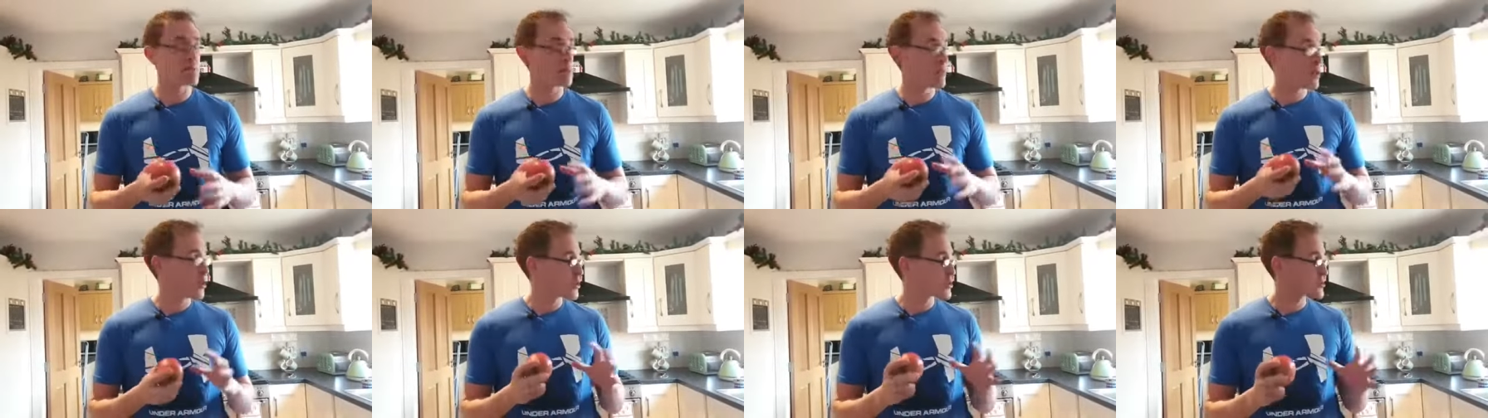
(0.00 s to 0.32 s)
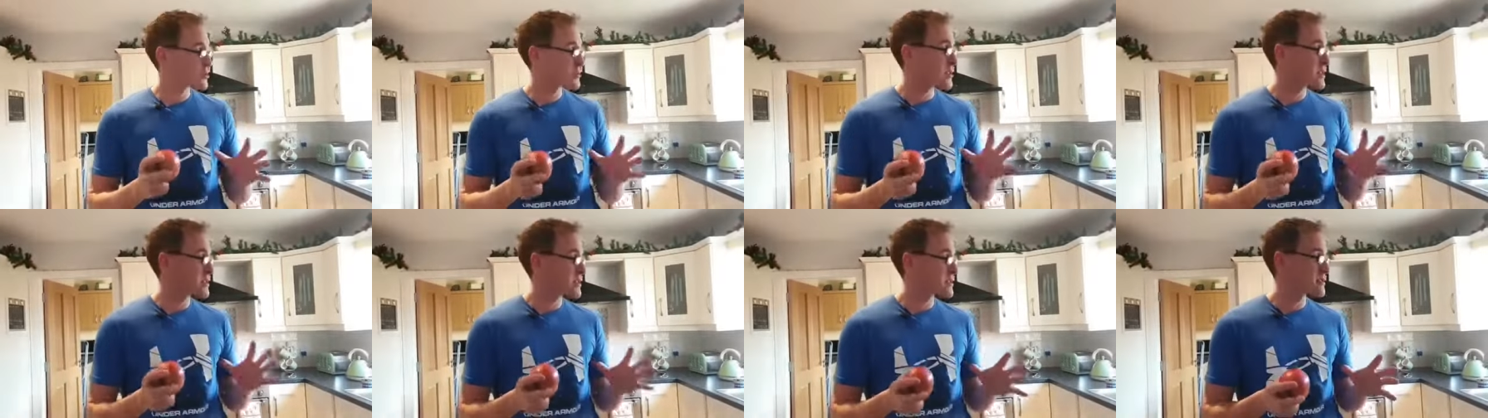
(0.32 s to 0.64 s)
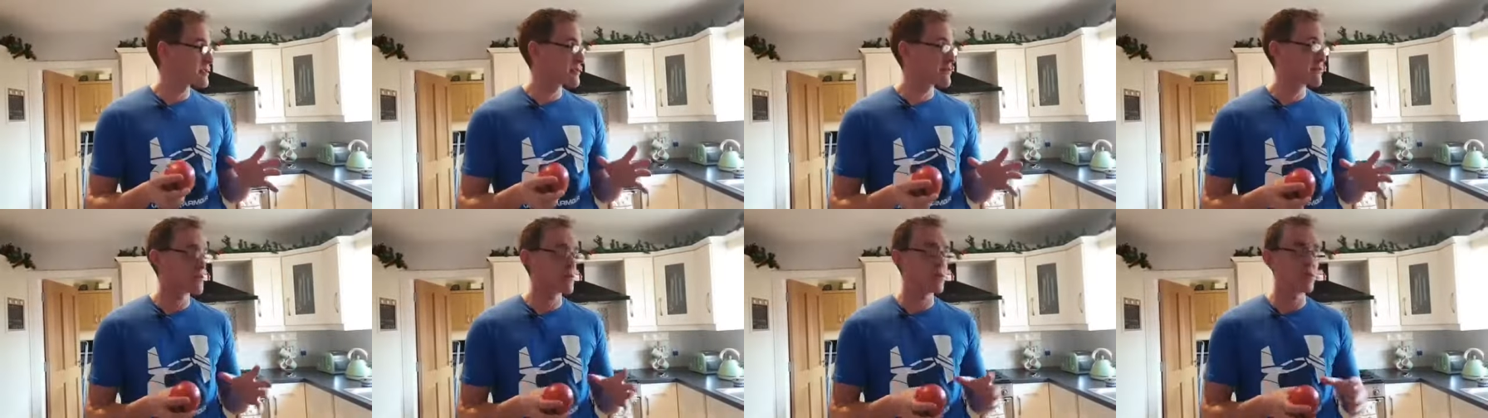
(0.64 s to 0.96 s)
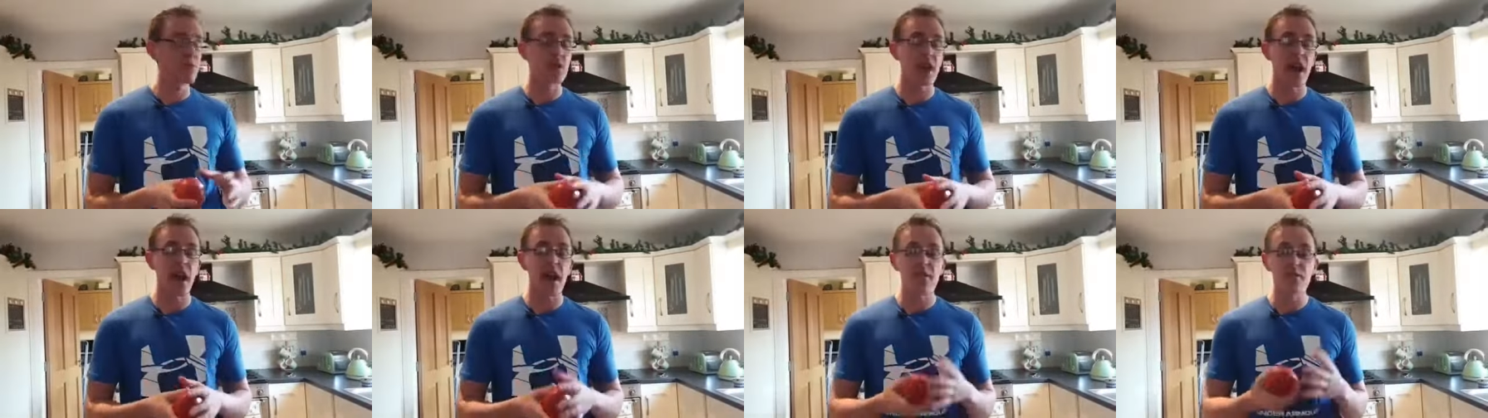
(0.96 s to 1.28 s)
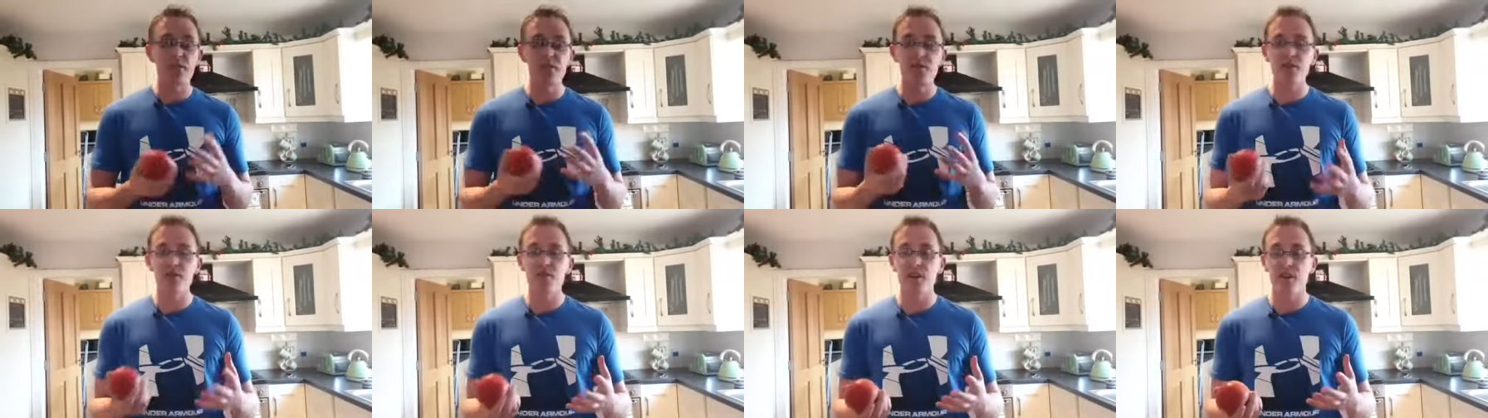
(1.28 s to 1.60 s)
Most pieces of fruit,
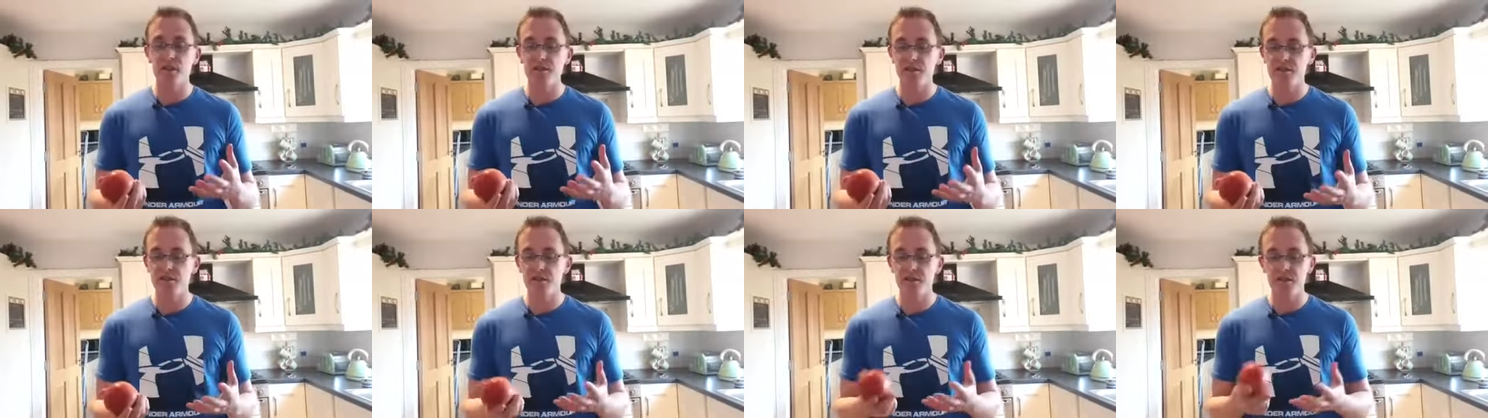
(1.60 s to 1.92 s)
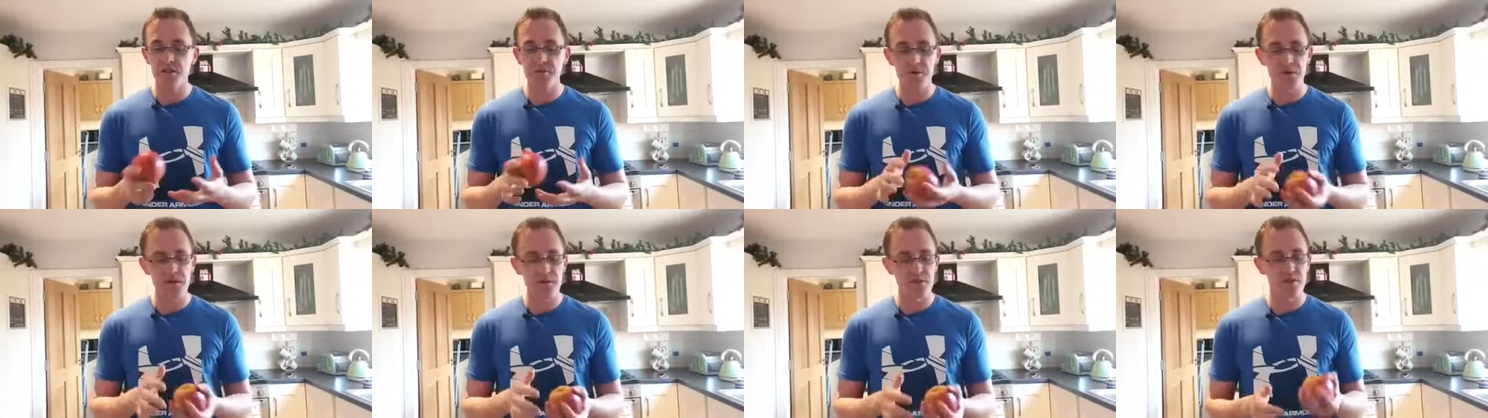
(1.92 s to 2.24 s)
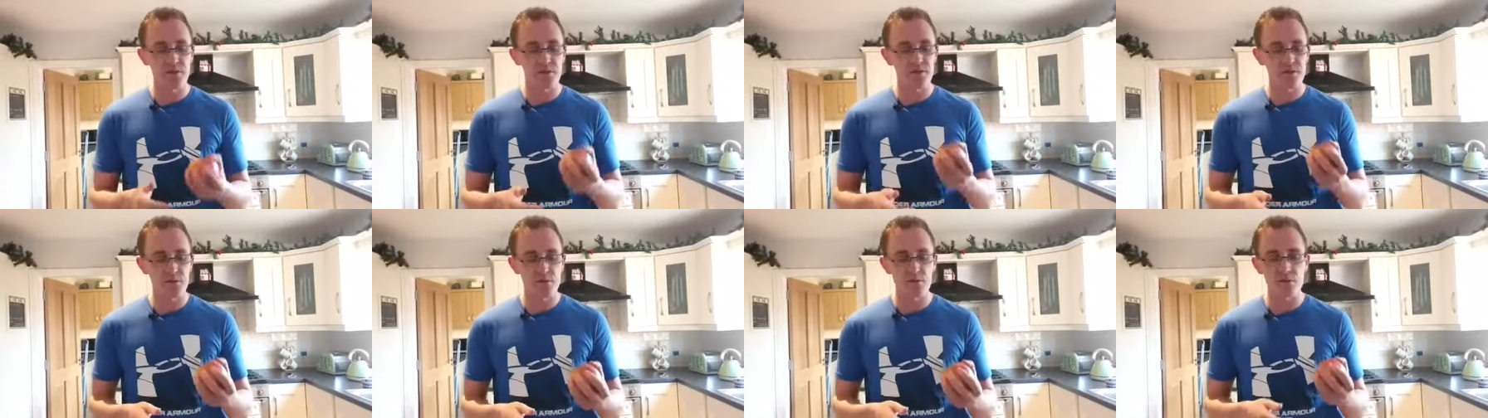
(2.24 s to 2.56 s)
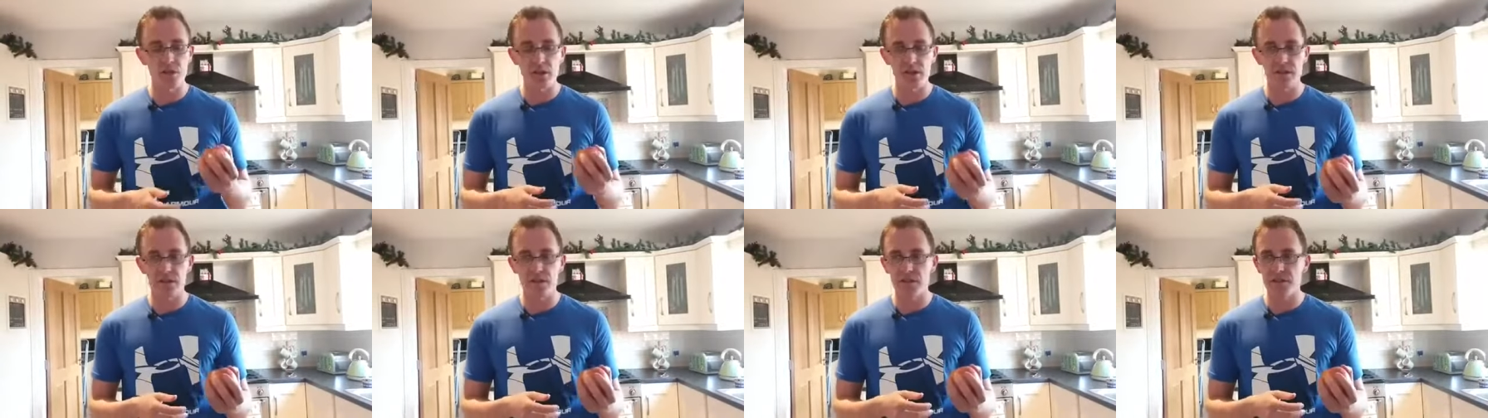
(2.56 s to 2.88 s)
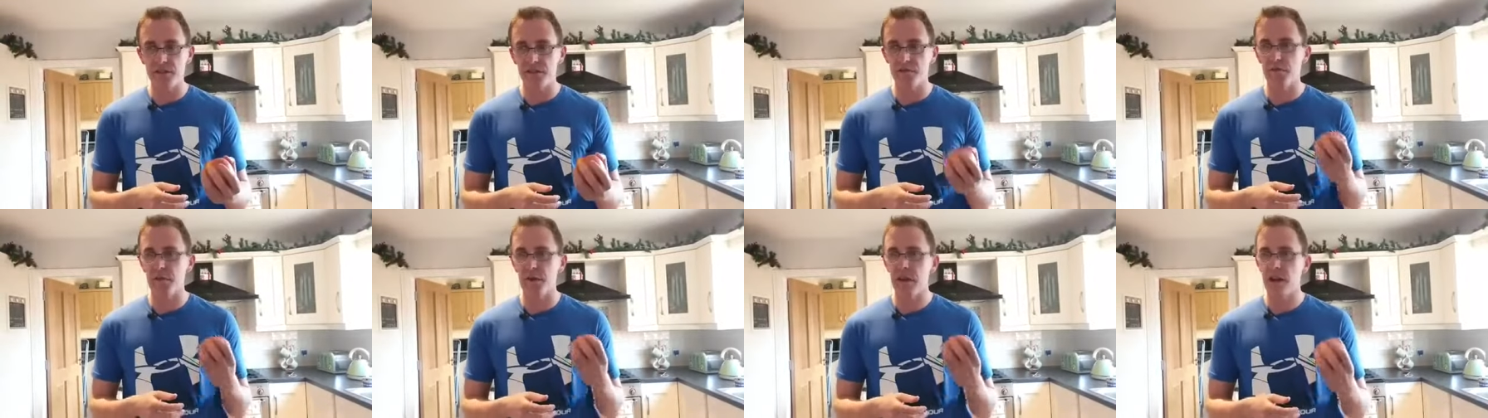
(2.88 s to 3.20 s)
average kind of size pieces of fruit like
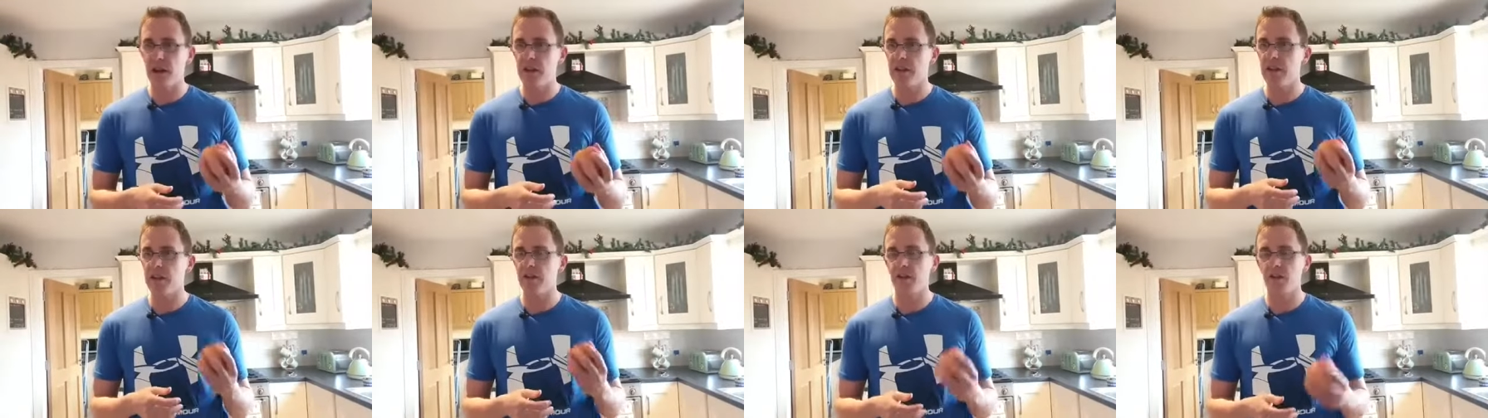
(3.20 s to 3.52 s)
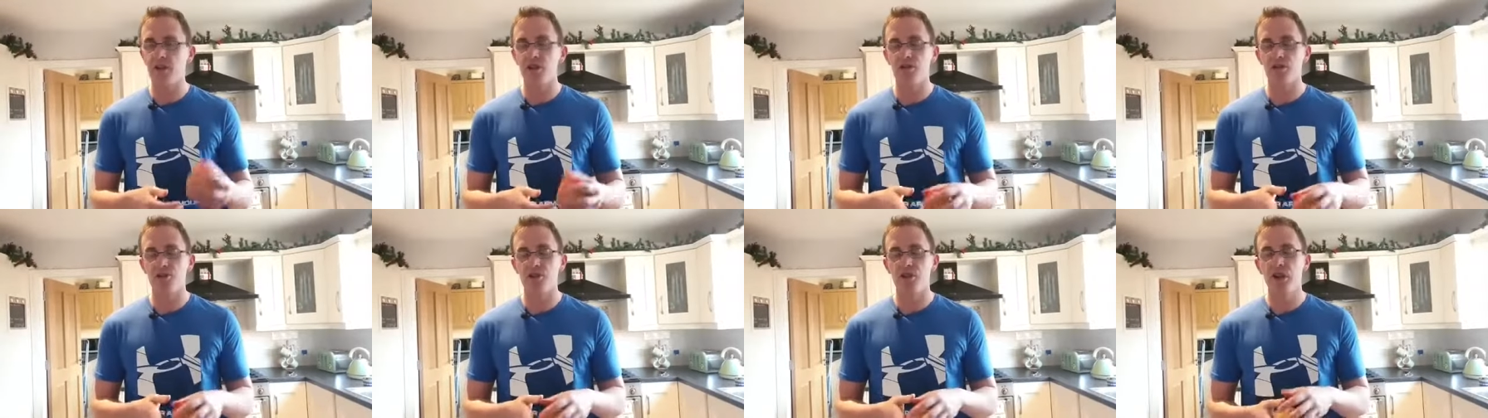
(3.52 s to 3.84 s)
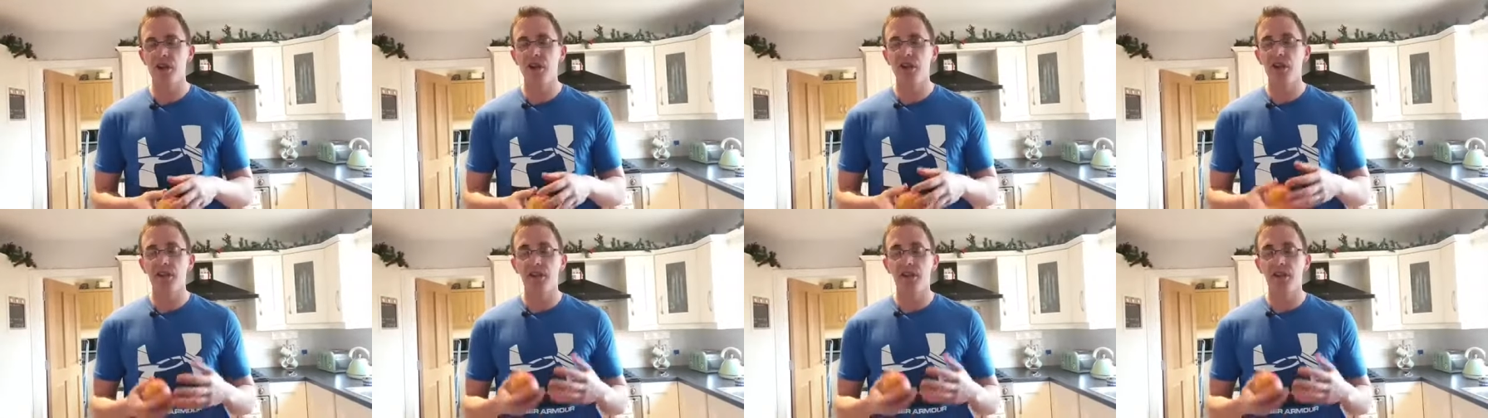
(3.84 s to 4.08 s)
this, banana and orange,